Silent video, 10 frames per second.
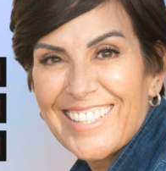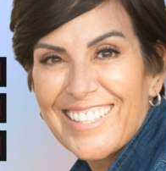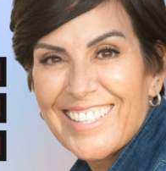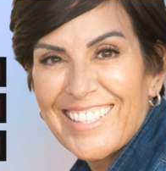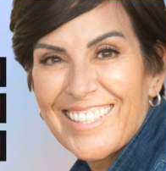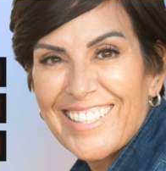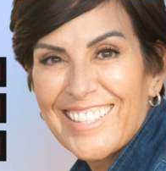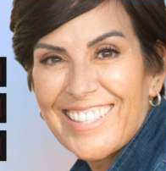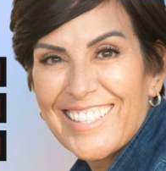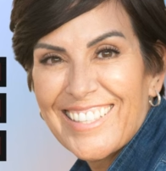
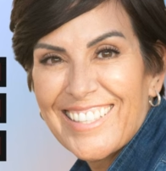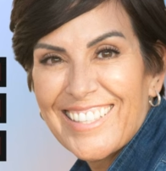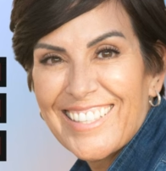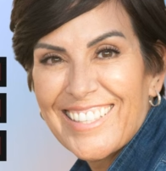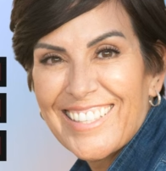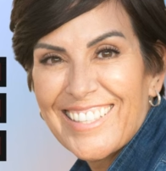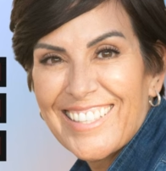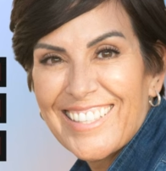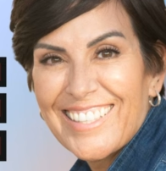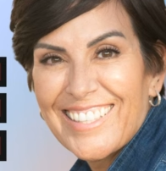
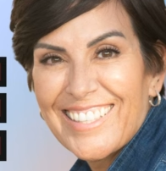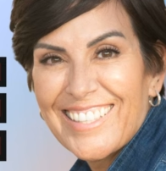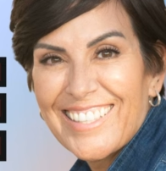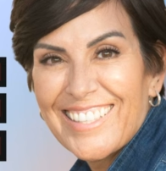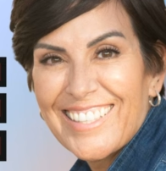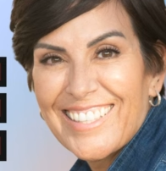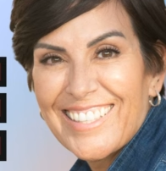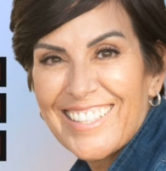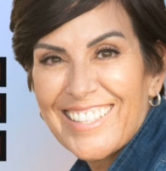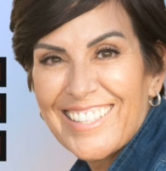
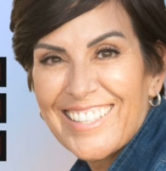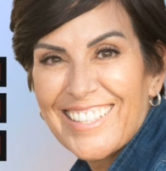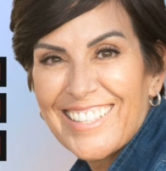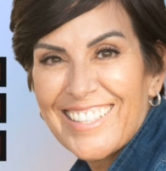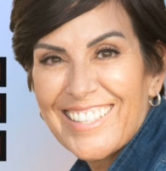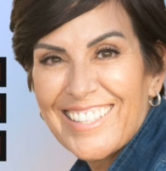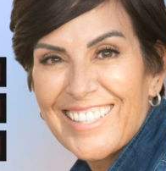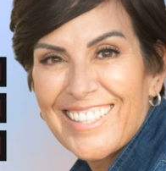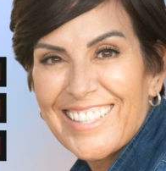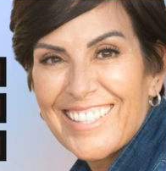
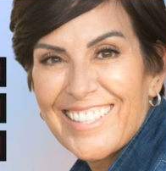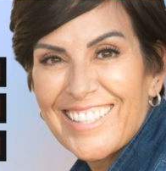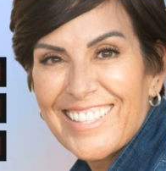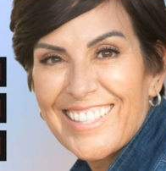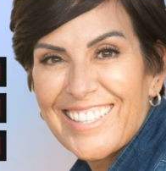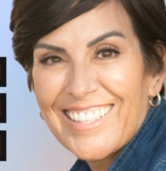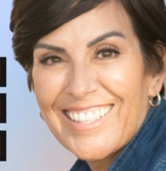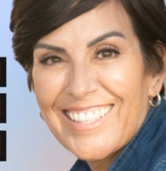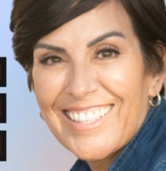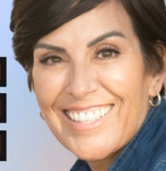
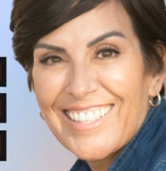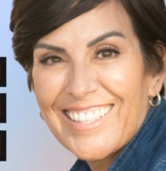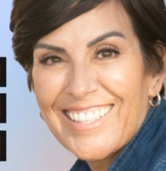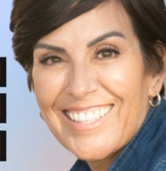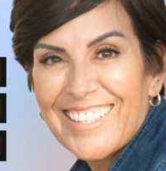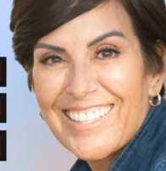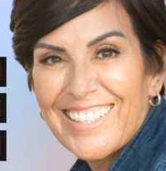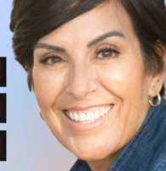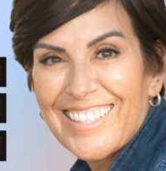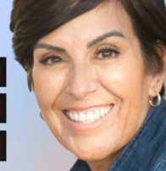The face doesn't move, so there is nothing to read.